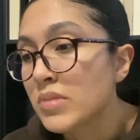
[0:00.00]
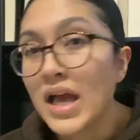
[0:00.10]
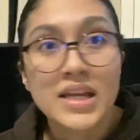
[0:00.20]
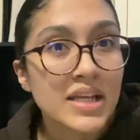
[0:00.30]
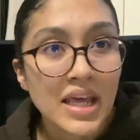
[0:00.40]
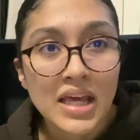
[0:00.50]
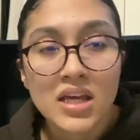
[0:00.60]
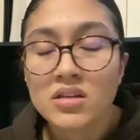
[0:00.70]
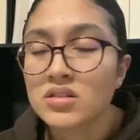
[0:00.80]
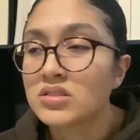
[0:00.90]

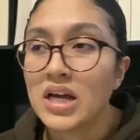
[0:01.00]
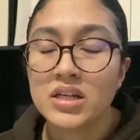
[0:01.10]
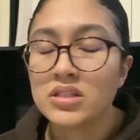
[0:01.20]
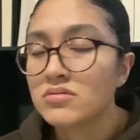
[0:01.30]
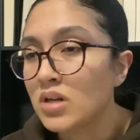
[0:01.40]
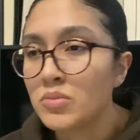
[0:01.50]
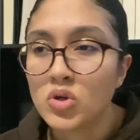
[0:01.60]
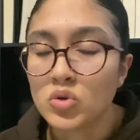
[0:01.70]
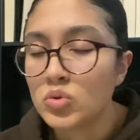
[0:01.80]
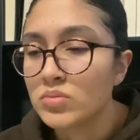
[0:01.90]
editing because I come
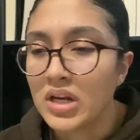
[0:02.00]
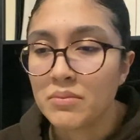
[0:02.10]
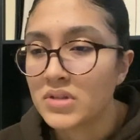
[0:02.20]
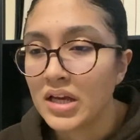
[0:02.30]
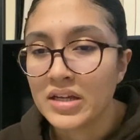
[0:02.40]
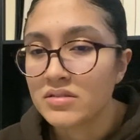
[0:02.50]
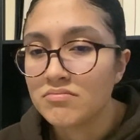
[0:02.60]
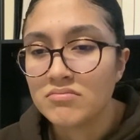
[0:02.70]
home and I'm like